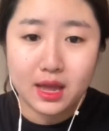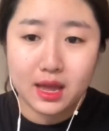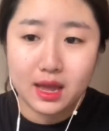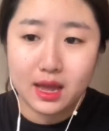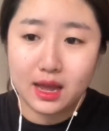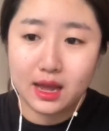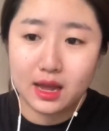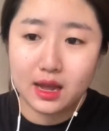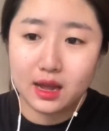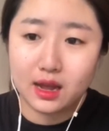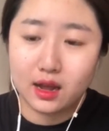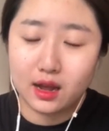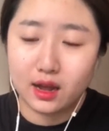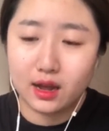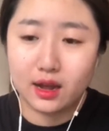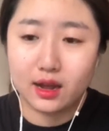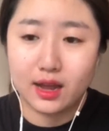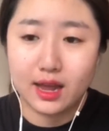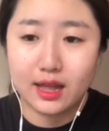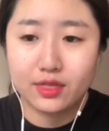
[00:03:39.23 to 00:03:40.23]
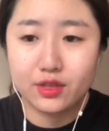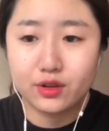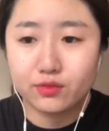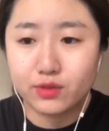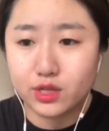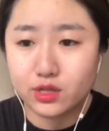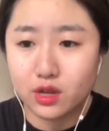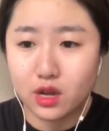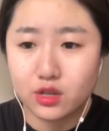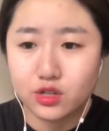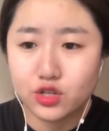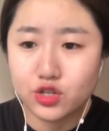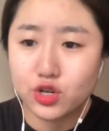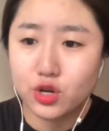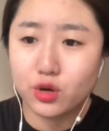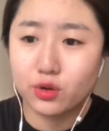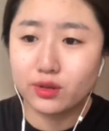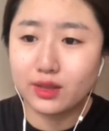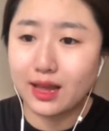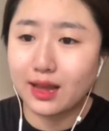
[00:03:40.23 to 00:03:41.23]
And the results
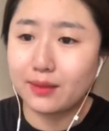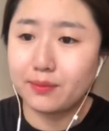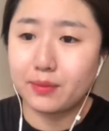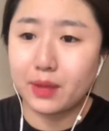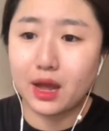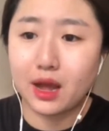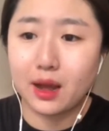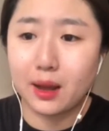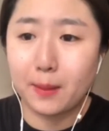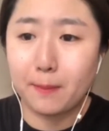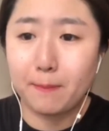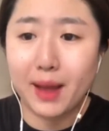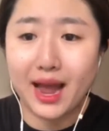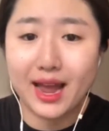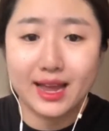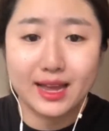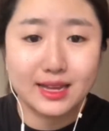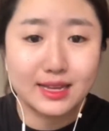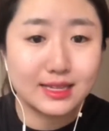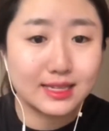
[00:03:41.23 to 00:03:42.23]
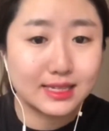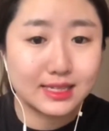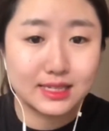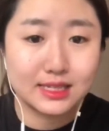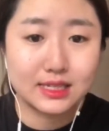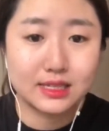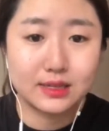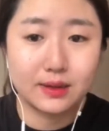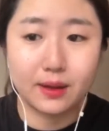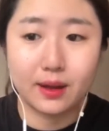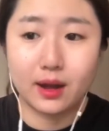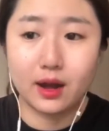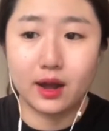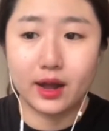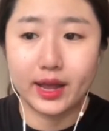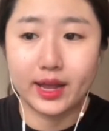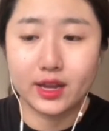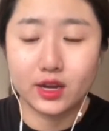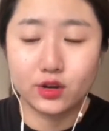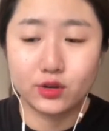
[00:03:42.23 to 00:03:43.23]
show that bias
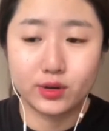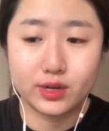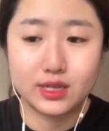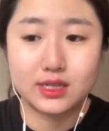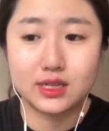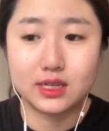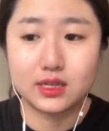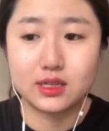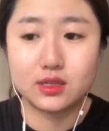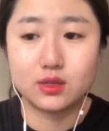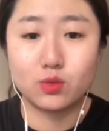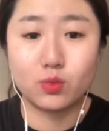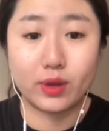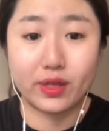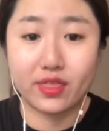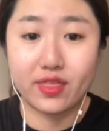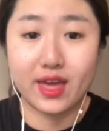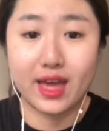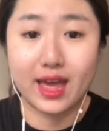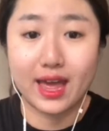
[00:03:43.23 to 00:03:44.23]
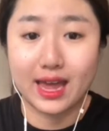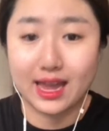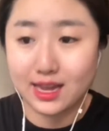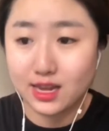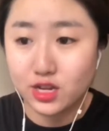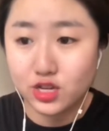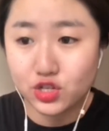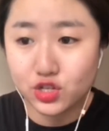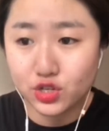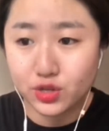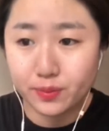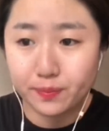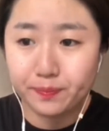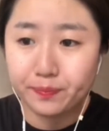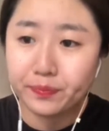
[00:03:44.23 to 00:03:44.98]
increases with age.